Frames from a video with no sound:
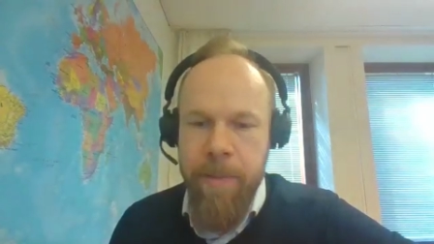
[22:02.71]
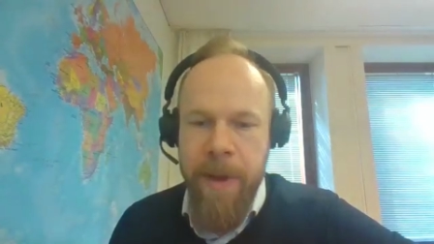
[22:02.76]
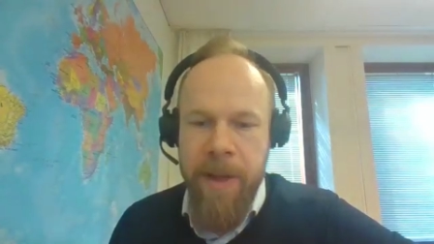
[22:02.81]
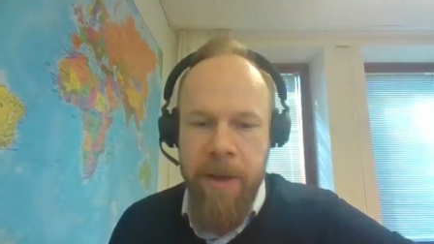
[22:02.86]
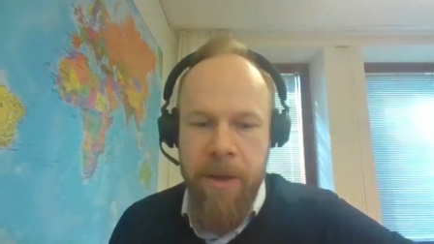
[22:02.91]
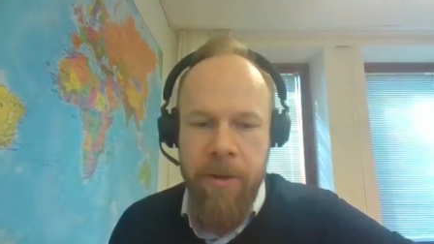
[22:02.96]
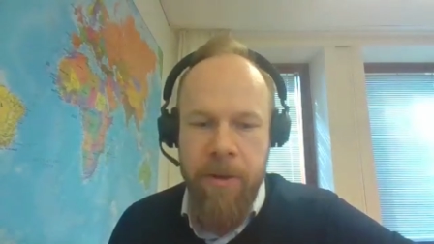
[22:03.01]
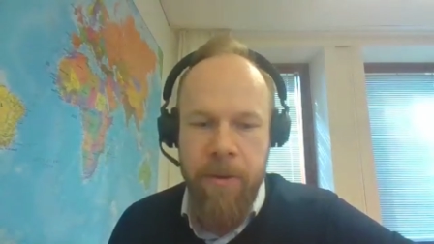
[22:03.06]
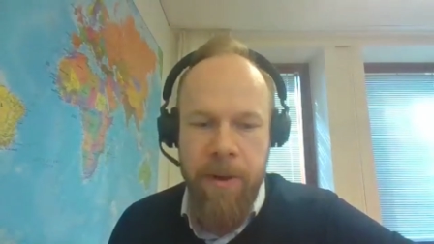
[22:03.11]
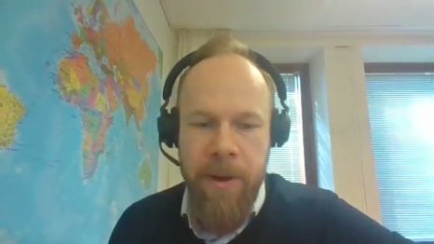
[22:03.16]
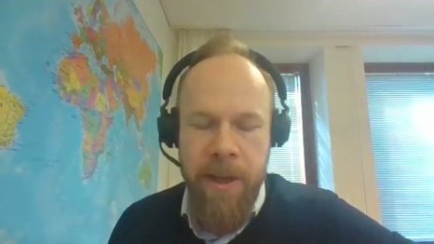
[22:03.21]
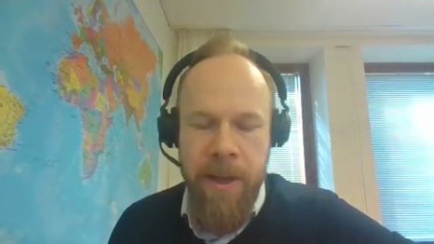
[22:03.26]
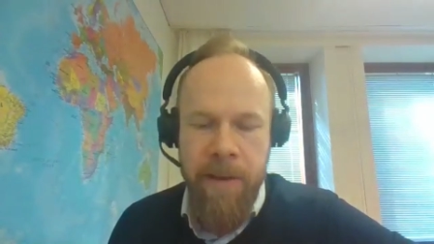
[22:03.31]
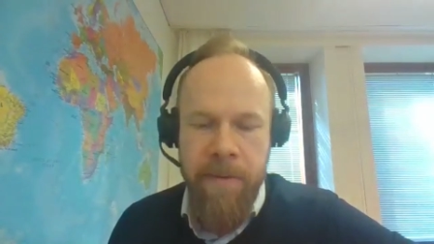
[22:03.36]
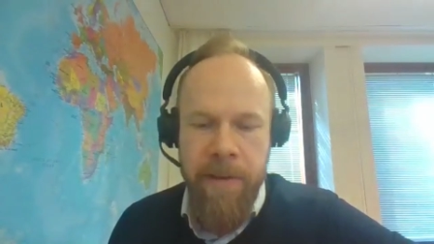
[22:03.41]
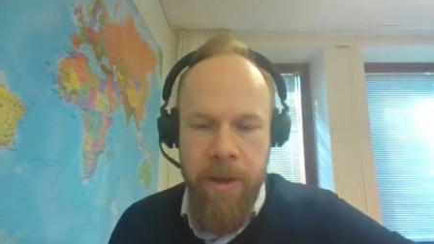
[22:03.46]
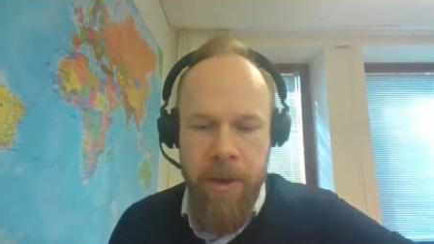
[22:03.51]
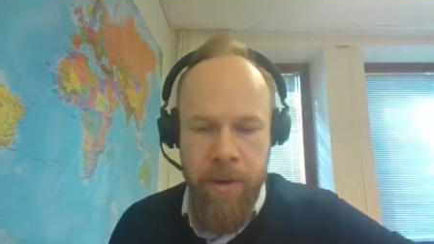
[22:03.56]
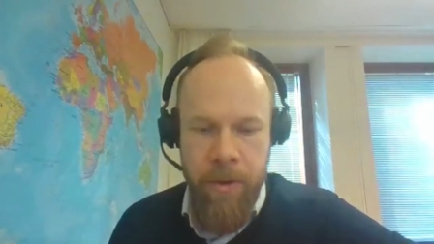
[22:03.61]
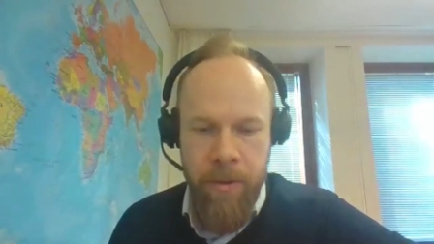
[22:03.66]
better to
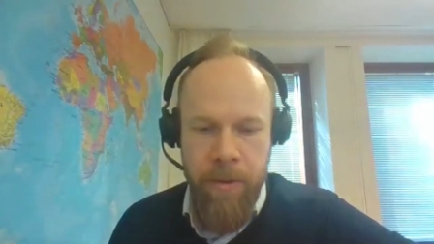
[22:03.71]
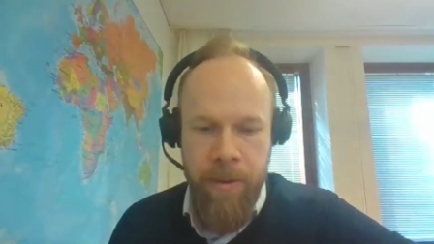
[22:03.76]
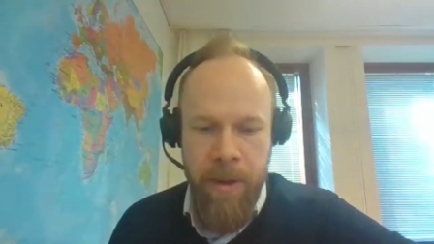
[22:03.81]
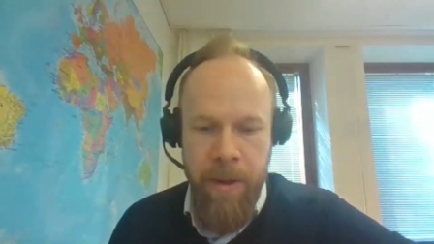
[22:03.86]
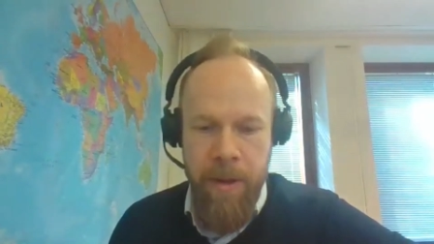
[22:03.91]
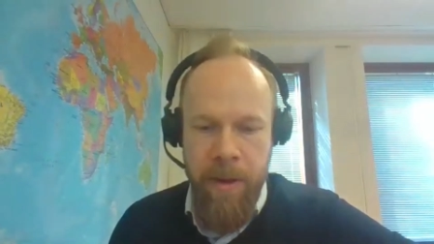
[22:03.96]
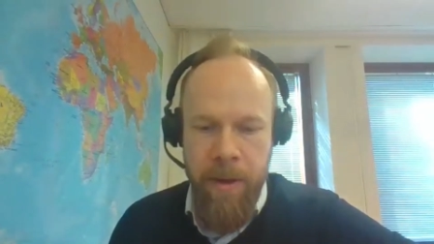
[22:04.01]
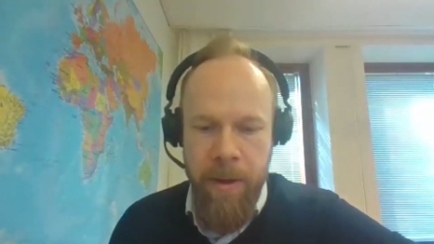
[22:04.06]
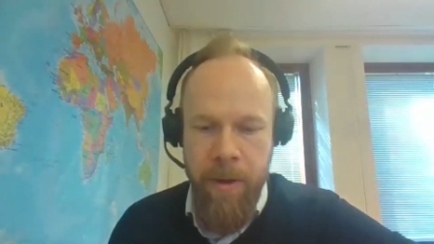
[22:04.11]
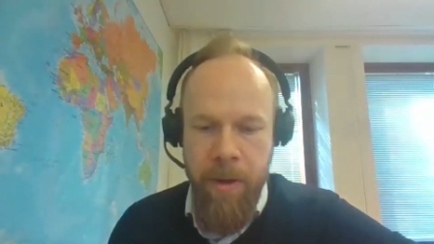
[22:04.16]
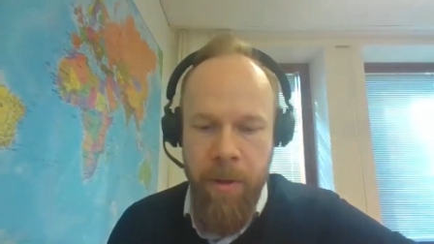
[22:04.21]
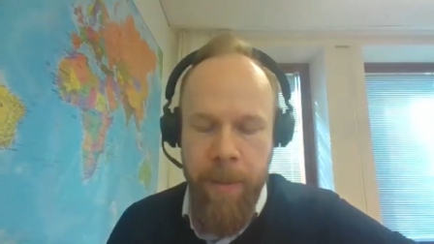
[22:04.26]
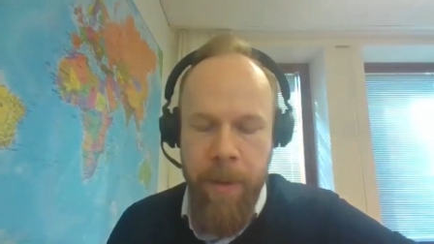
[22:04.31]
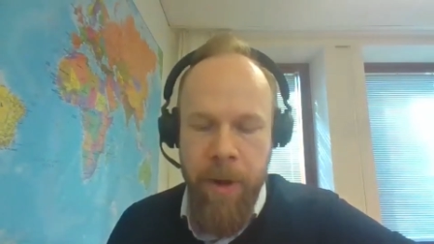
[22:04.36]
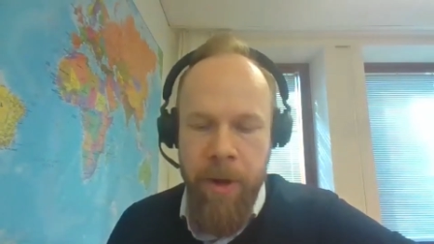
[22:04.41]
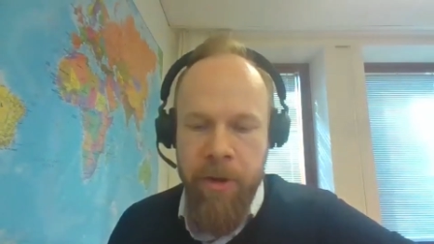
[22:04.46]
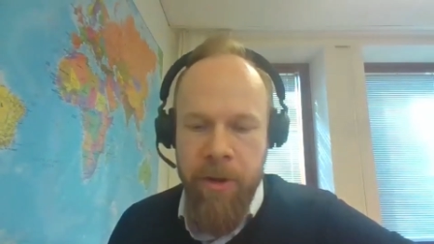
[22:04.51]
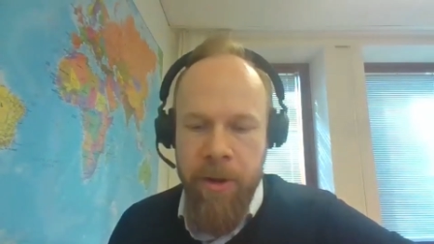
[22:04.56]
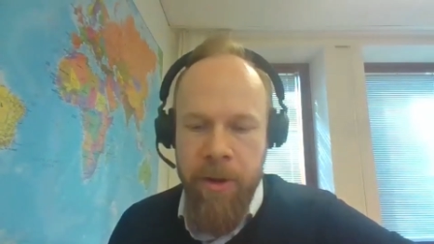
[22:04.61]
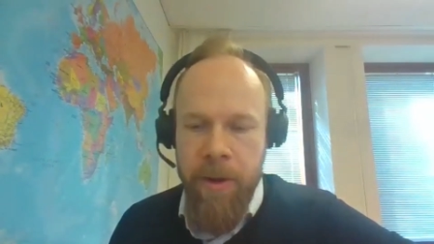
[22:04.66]
leave it to the
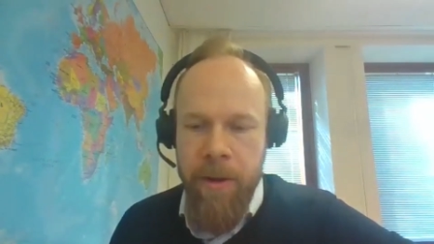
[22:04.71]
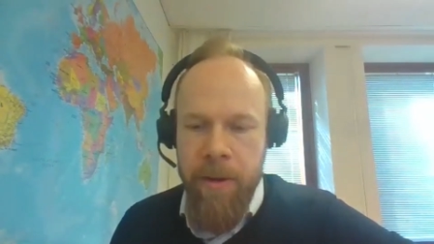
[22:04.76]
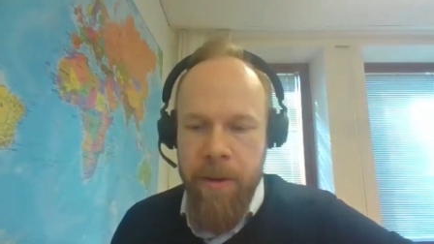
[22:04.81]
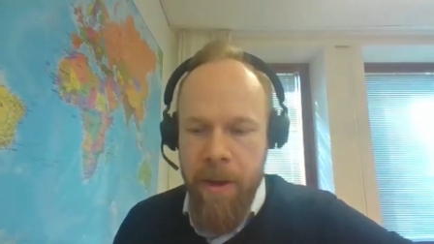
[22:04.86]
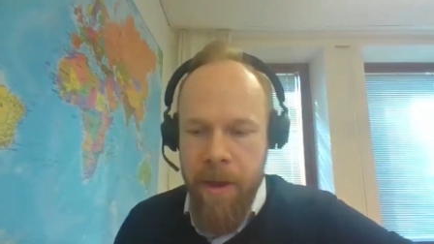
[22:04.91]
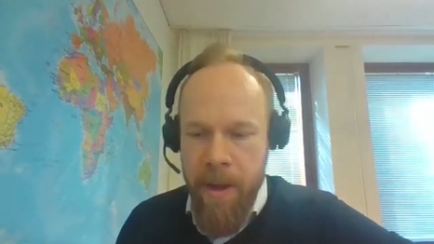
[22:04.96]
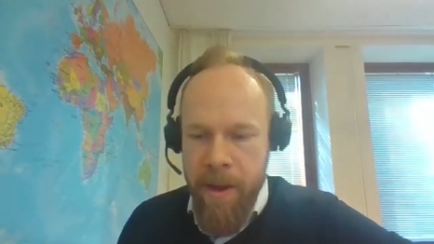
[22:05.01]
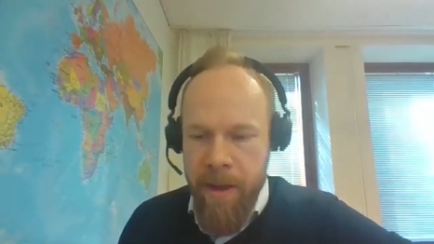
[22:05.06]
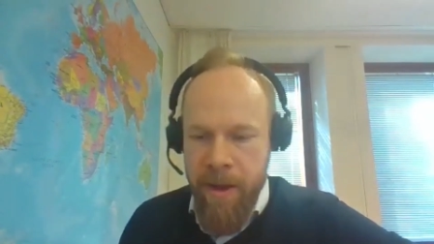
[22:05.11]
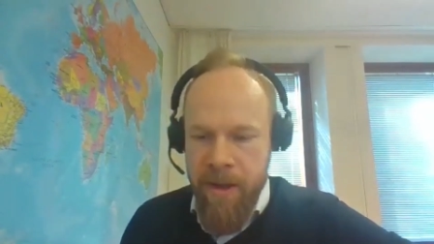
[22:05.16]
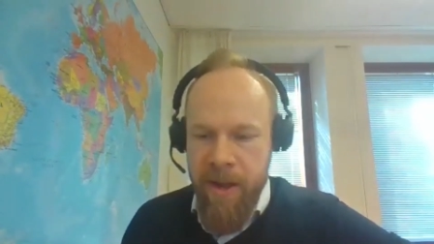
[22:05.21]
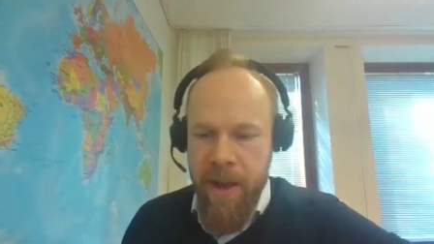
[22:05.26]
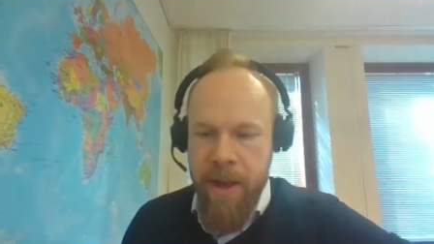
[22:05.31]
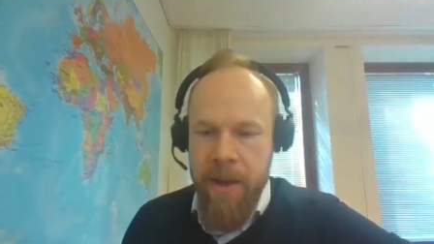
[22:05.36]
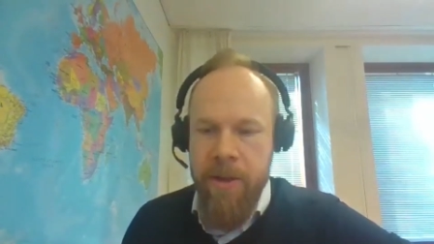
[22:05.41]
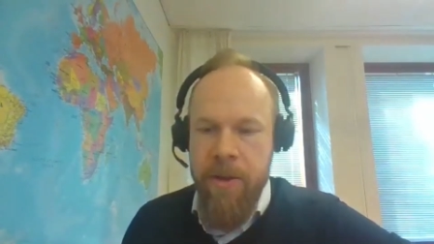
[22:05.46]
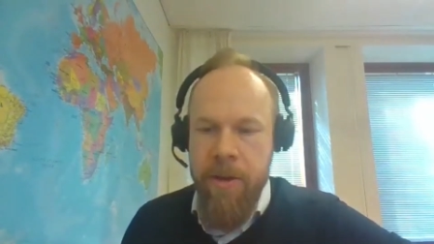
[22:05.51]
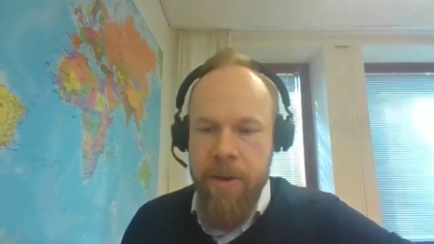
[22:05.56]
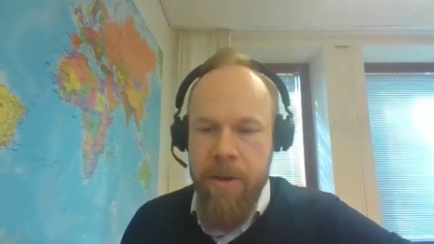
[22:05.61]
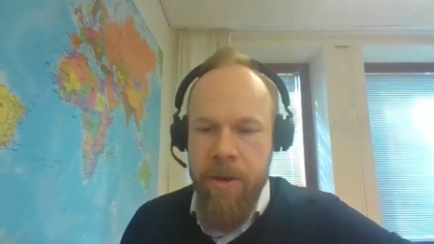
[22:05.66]
commercial
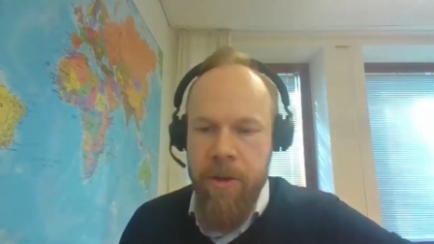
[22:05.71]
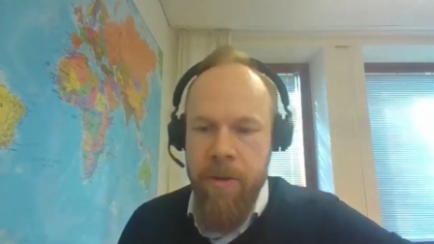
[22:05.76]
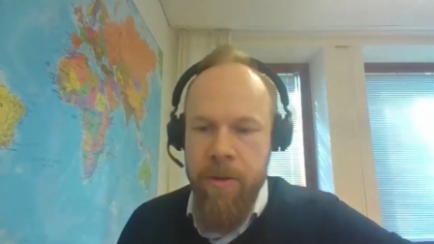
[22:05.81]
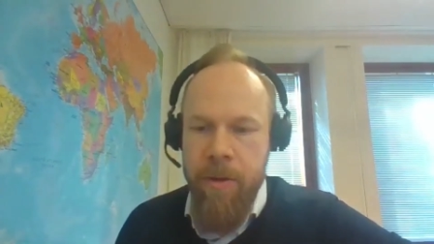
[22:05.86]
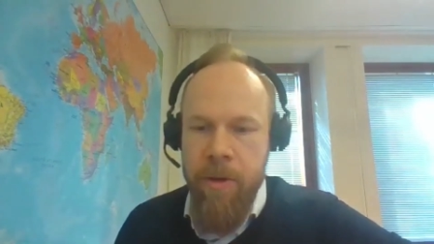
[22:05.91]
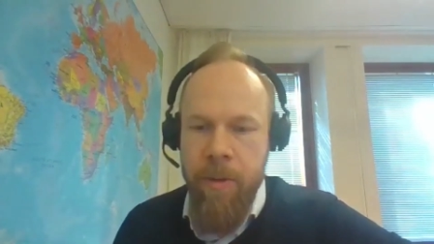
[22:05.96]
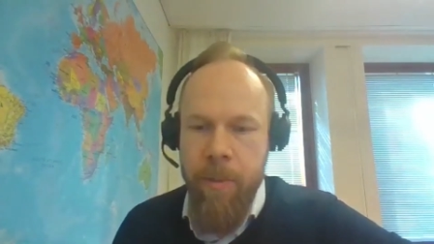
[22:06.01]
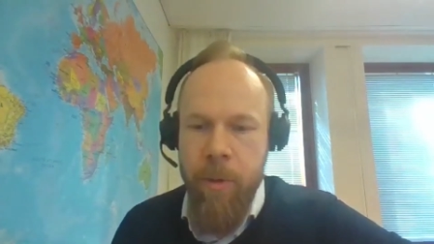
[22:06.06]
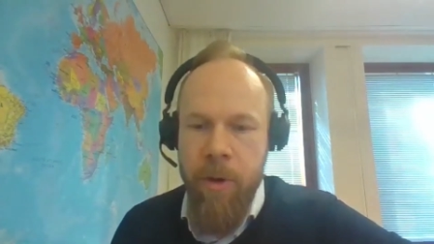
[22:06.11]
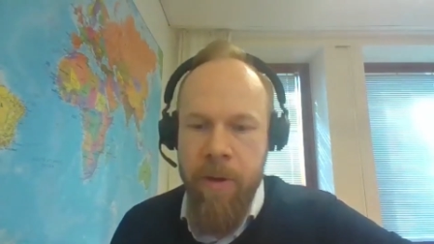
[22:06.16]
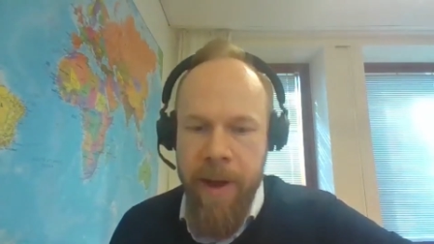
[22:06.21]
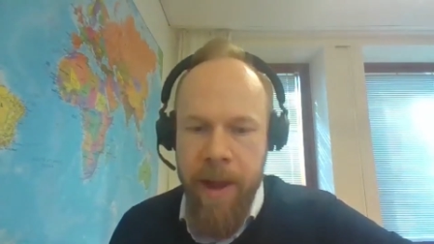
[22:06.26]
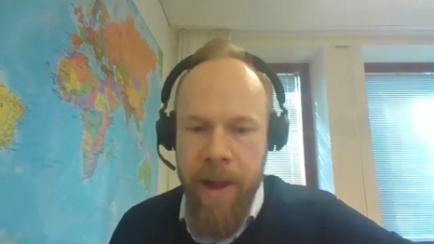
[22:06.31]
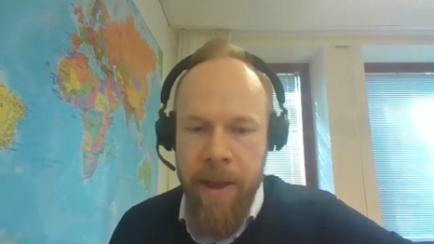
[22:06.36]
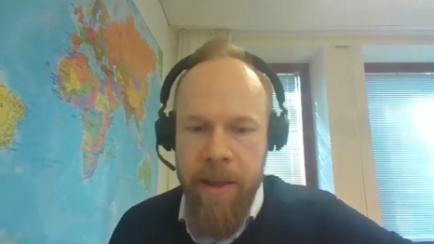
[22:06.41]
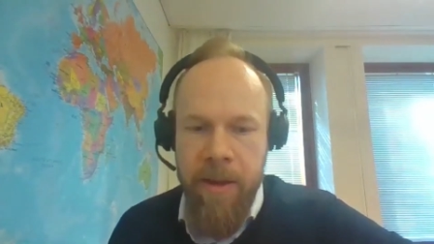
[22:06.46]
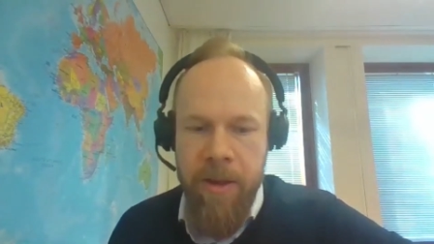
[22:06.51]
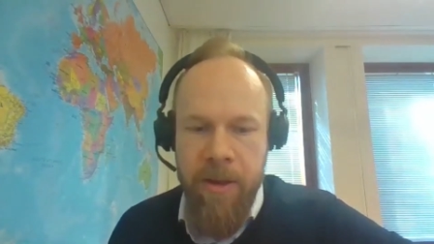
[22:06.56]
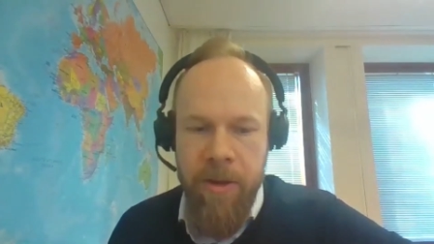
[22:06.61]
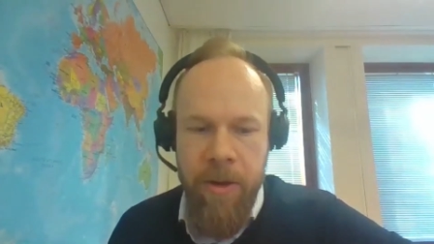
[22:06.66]
sector to, to
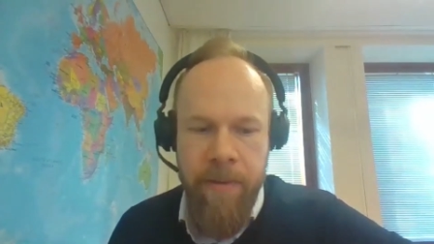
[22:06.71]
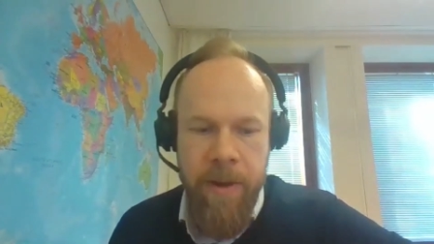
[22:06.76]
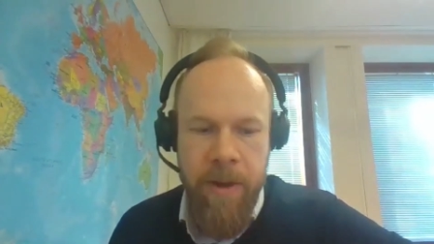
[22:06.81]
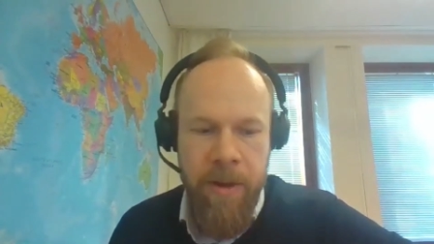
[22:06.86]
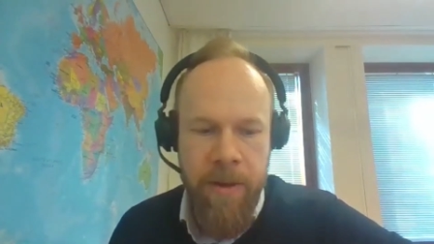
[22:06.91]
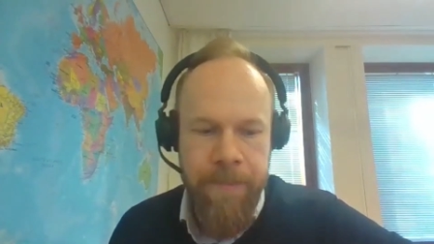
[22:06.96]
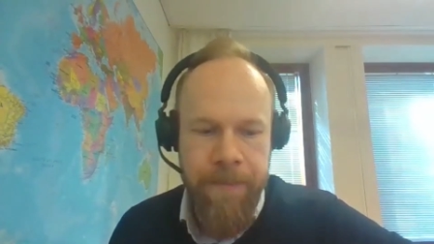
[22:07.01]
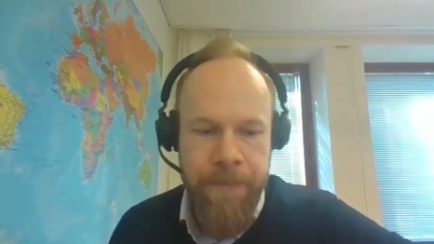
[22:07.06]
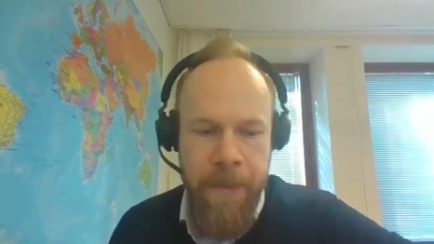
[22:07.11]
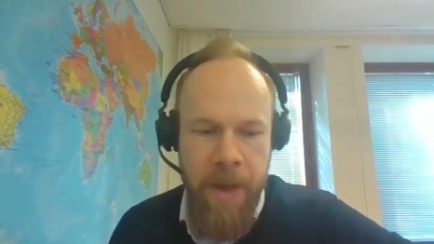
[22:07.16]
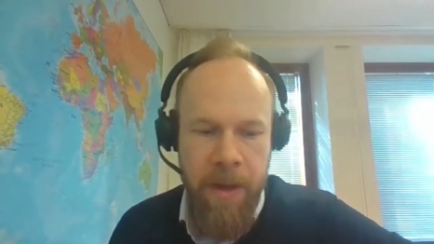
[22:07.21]
provide the service.